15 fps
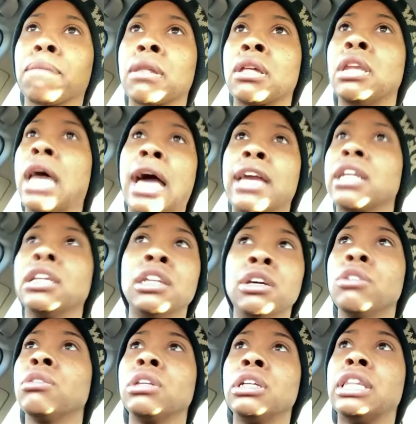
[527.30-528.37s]
Like,
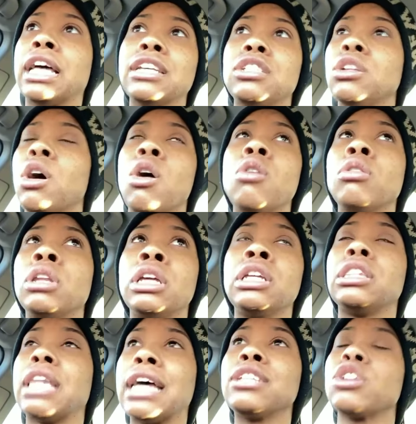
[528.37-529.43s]
literally, that's
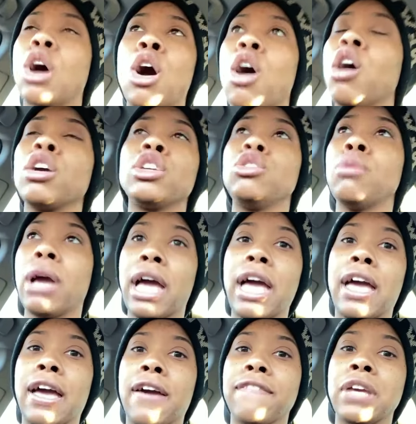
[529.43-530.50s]
all you
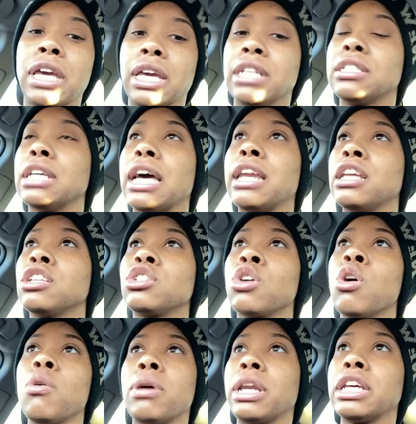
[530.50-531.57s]
have, is that it's
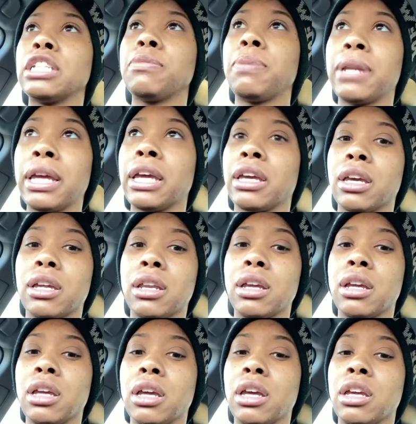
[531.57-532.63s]
going as
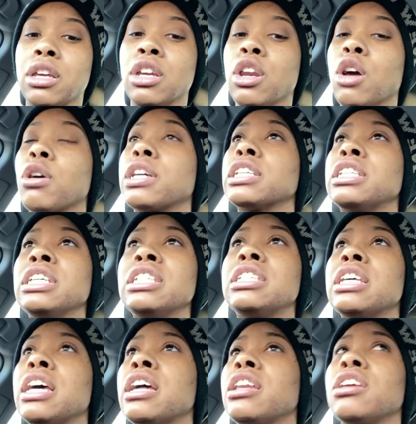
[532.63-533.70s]
planned. You know, because he
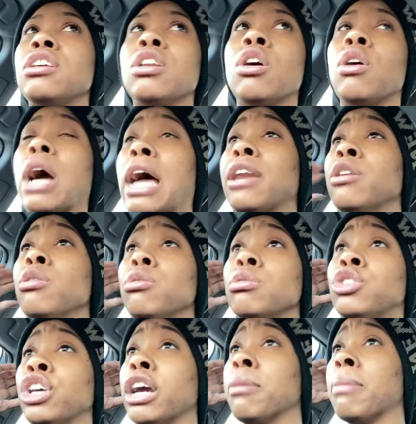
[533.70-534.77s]
said, you know, I knew
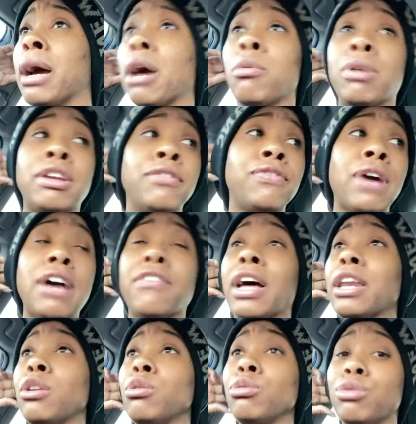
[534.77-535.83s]
Jeremiah 1:5, I
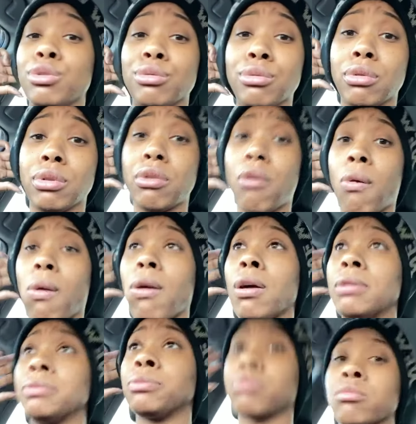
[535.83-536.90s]
knew
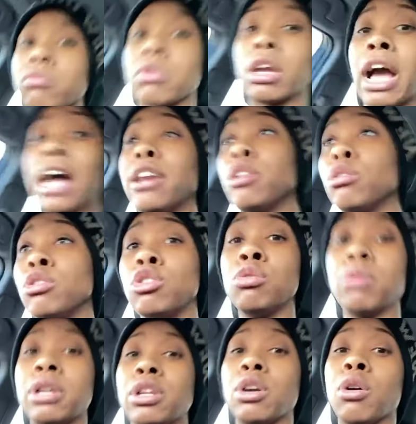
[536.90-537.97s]
you. I knew
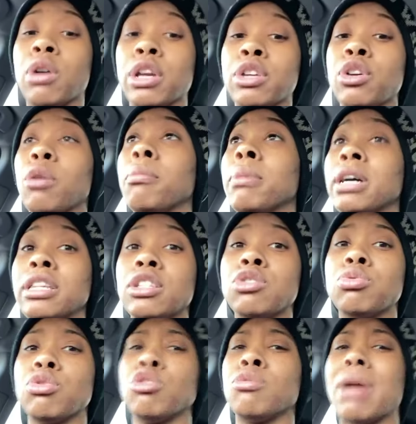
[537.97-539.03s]
you in your mother's
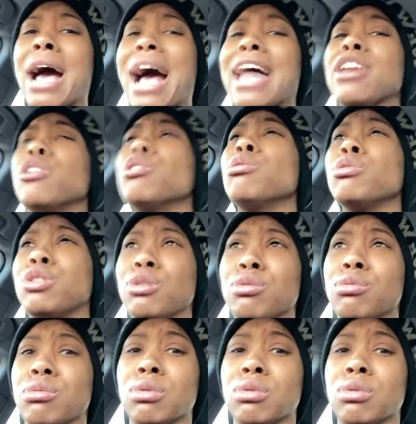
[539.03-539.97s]
womb. I knew you.